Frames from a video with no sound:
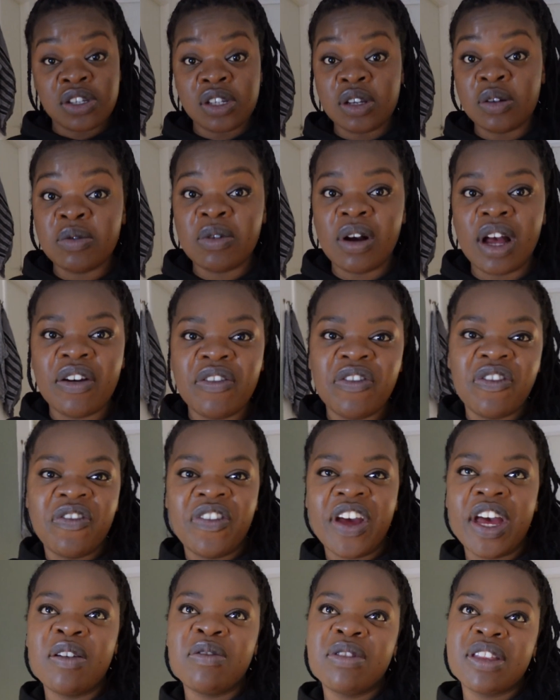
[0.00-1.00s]
So I
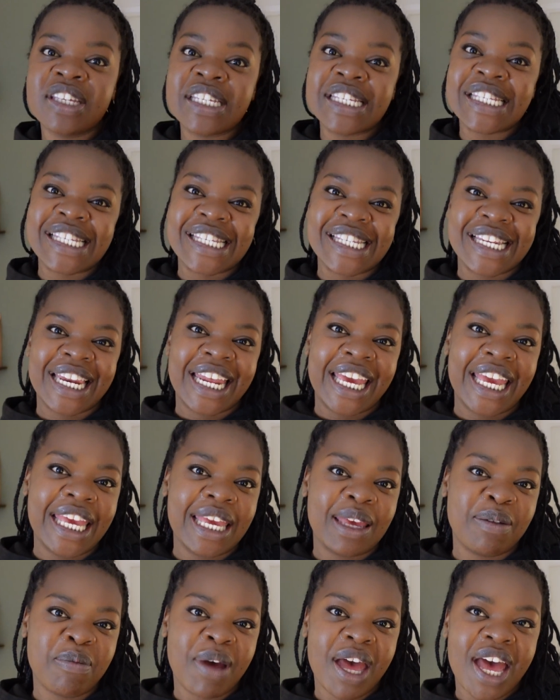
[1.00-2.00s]
found this
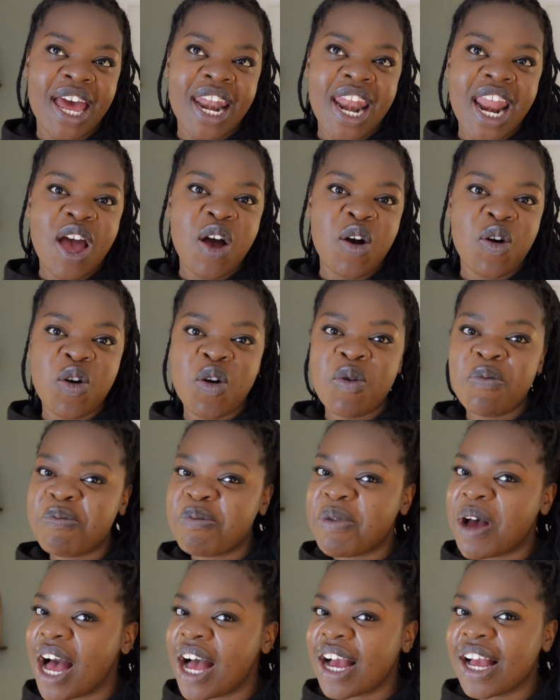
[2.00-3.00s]
name, ANA
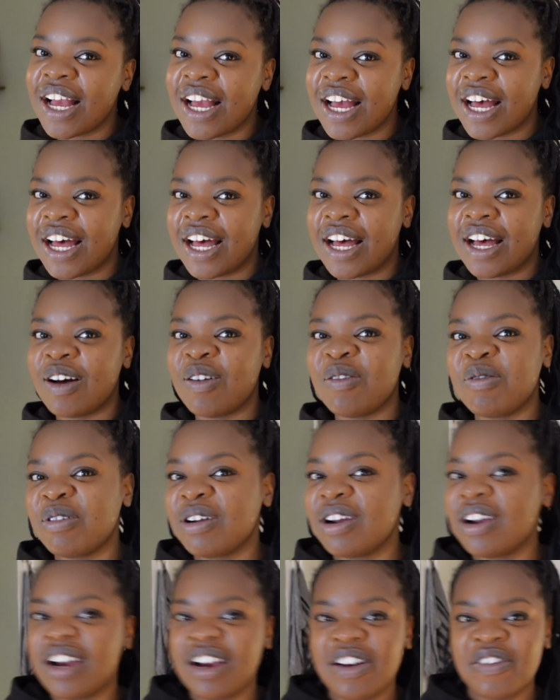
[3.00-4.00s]
OPANGA,
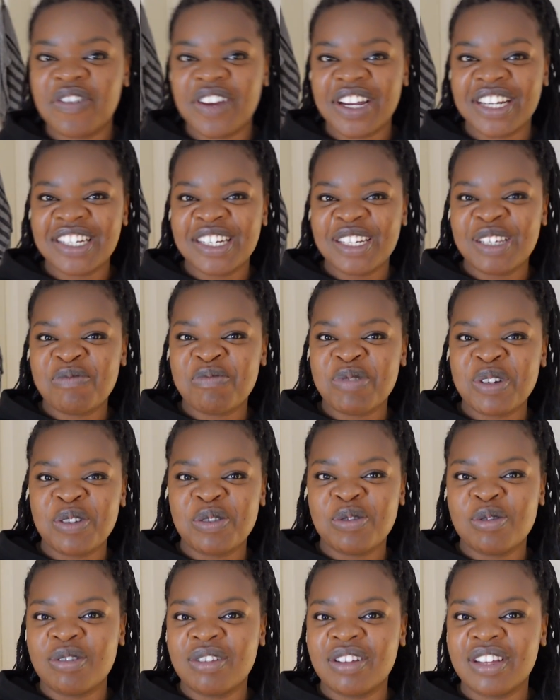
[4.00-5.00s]
where I've actually been
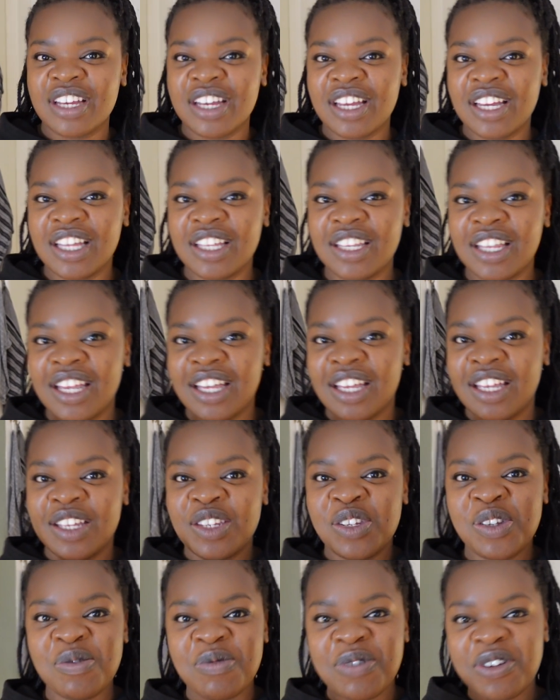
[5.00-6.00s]
Googling
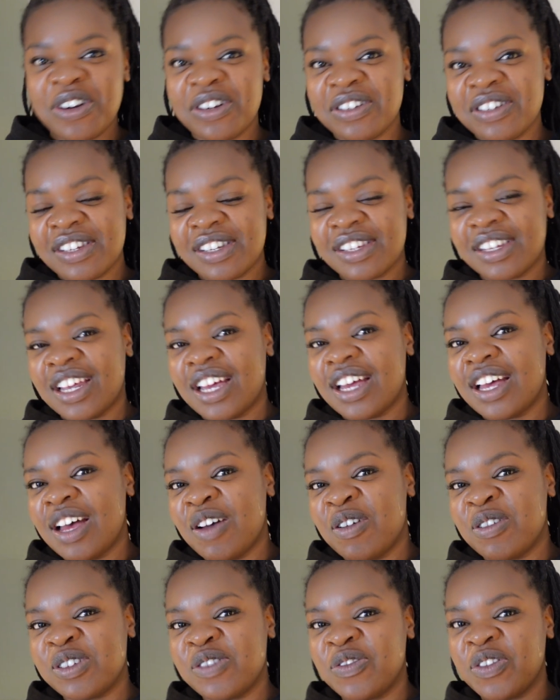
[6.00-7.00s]
2 words.
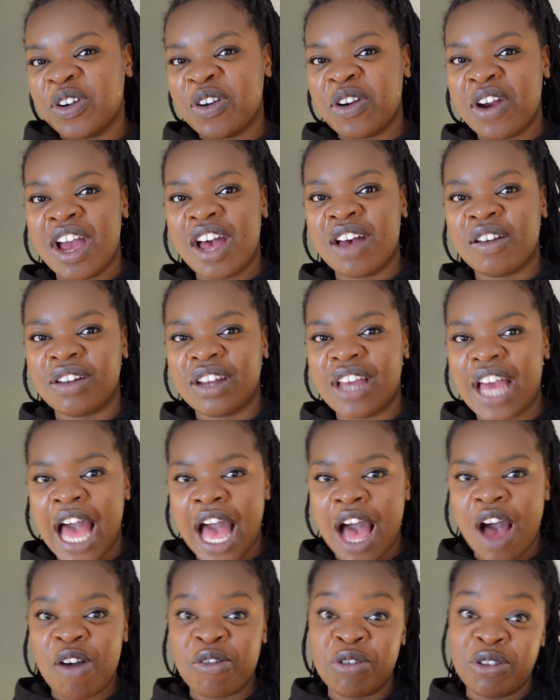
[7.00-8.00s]
I want to figure out
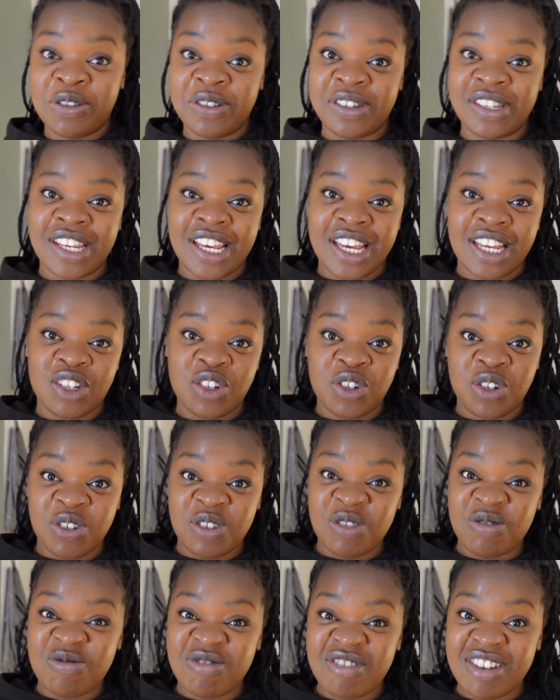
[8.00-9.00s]
how you say
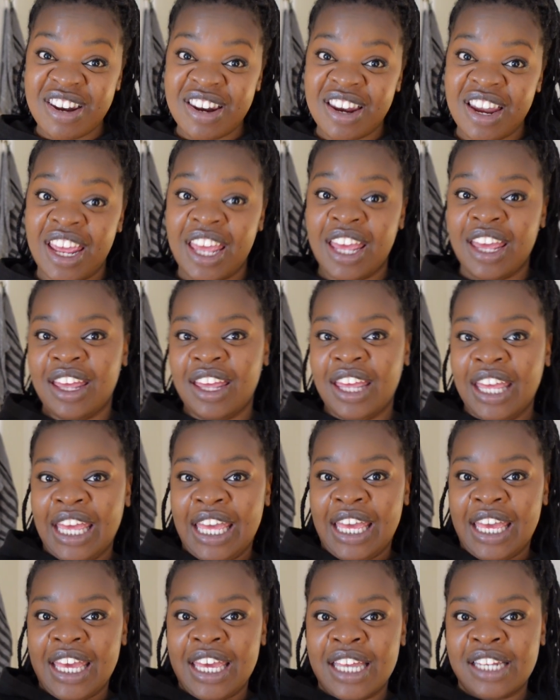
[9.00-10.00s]
children
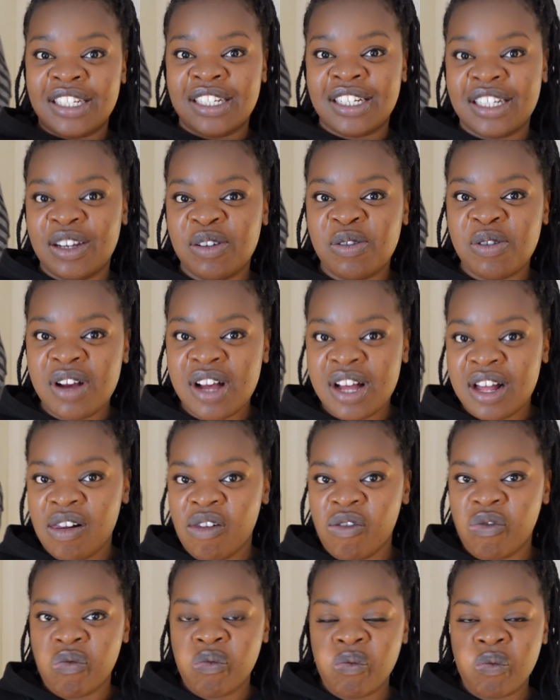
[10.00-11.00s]
in
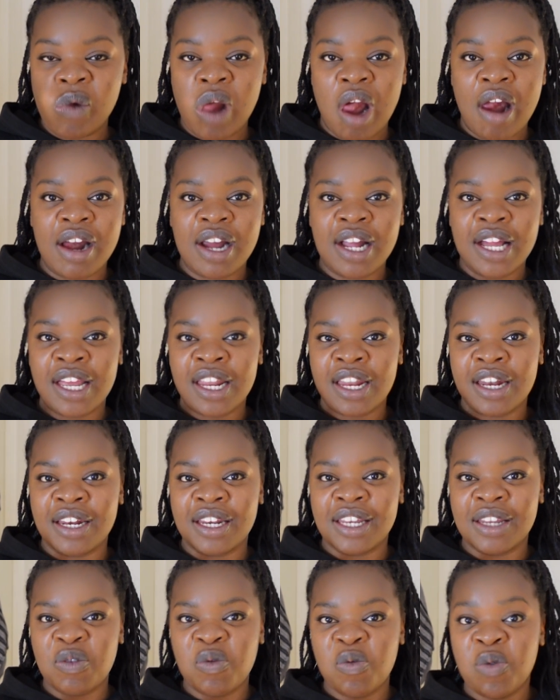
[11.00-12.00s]
Shewa.
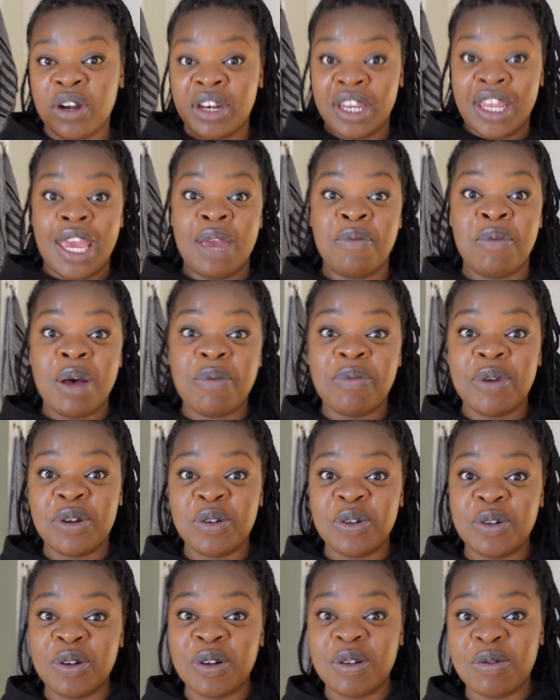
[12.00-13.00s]
And what came up on
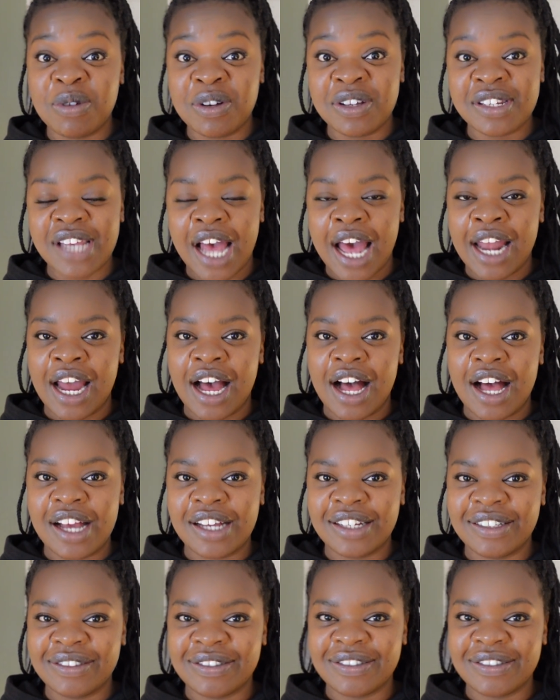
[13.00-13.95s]
Google was ANA.